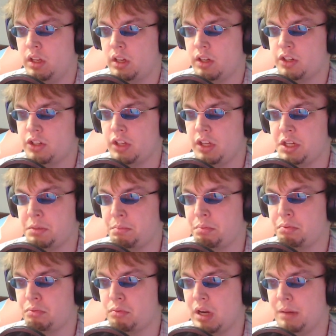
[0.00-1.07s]
Actually, I should
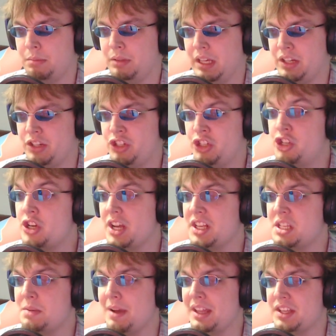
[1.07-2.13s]
probably, just
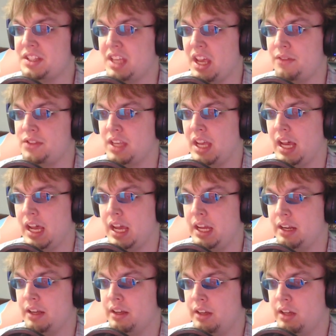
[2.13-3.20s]
to be on the safe
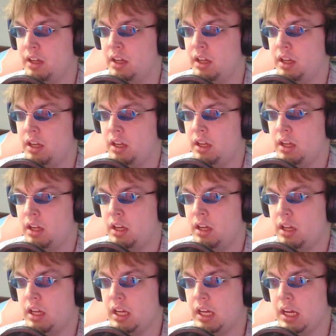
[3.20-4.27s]
side,
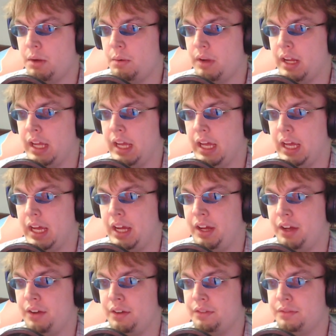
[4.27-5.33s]
I want to
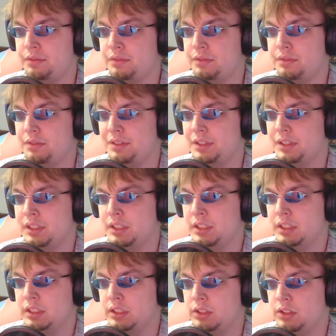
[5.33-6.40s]
have
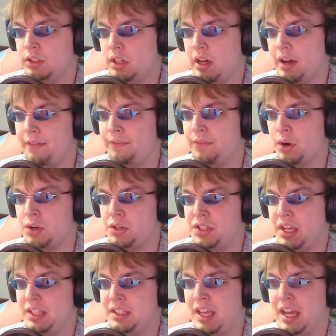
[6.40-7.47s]
a
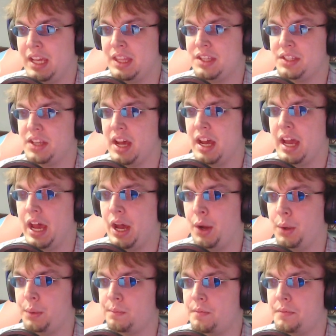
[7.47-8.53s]
Versa take this guy out.
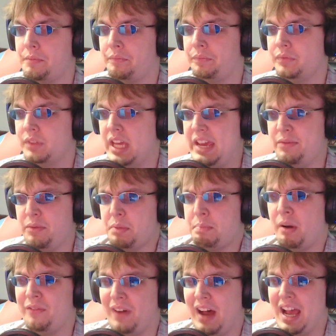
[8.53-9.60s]
Even with
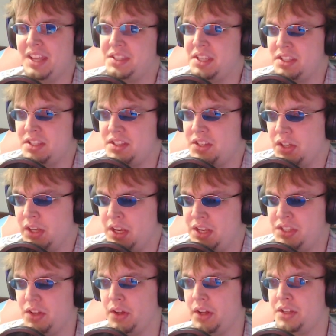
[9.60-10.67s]
Pavise, he's still, he's
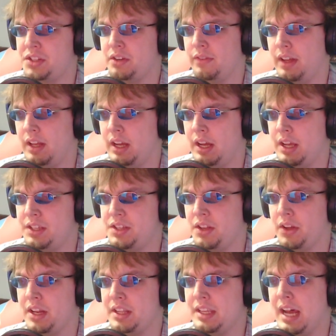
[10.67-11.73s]
still gonna survive. Uh, he's still
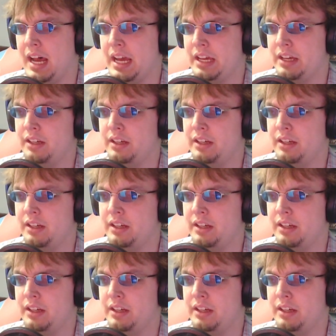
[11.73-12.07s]
gonna die.